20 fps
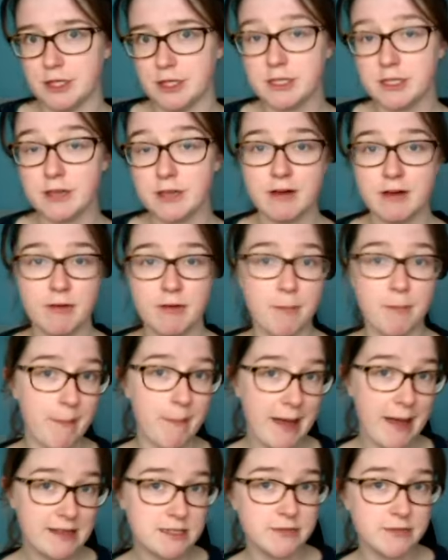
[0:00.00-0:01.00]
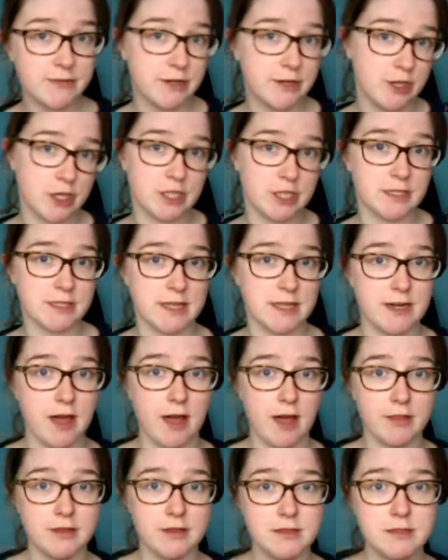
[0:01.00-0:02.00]
So there are better versions than
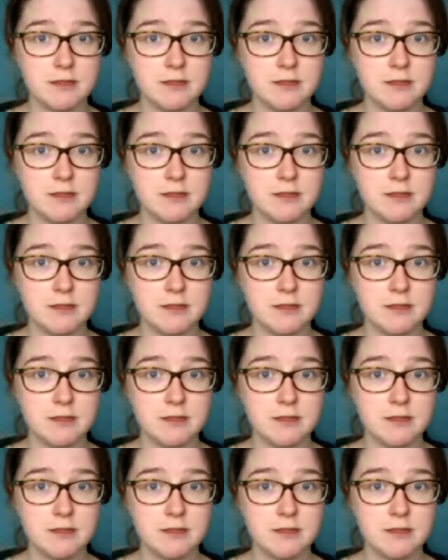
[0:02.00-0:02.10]
others.